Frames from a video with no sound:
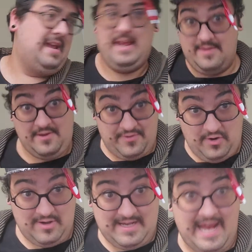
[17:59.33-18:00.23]
in the
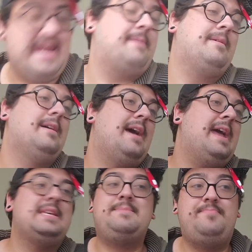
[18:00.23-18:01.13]
third game
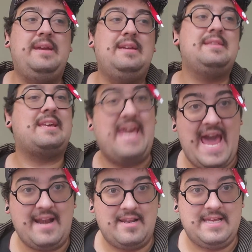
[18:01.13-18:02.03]
as being the
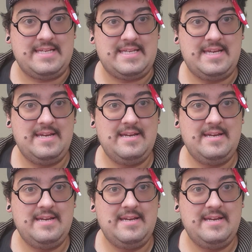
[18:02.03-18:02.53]
catalyst.